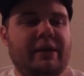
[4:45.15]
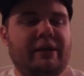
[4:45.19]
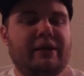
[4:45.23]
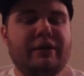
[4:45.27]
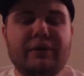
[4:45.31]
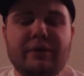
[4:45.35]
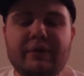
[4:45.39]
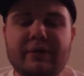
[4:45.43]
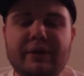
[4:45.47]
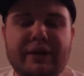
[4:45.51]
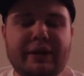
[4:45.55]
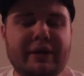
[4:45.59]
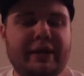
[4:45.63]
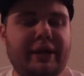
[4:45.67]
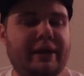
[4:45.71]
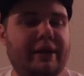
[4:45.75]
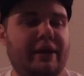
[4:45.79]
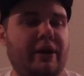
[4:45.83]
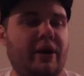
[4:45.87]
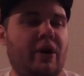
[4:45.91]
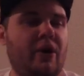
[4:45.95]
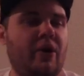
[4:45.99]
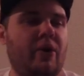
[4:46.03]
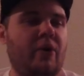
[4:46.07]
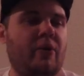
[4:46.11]
little did I
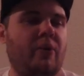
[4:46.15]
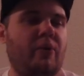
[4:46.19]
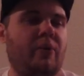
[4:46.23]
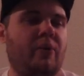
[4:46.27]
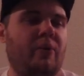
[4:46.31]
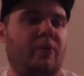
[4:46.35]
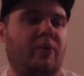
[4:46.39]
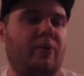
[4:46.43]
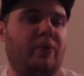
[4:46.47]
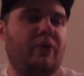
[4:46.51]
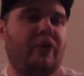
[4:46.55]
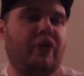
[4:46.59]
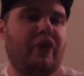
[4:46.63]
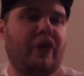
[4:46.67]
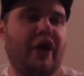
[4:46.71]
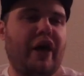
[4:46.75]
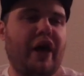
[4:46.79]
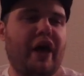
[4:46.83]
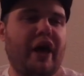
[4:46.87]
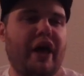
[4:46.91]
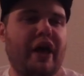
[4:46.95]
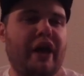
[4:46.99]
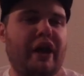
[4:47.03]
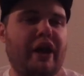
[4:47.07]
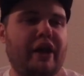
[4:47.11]
know
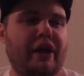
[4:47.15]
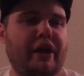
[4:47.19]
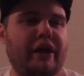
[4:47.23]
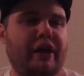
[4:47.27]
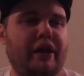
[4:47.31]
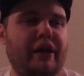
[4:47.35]
that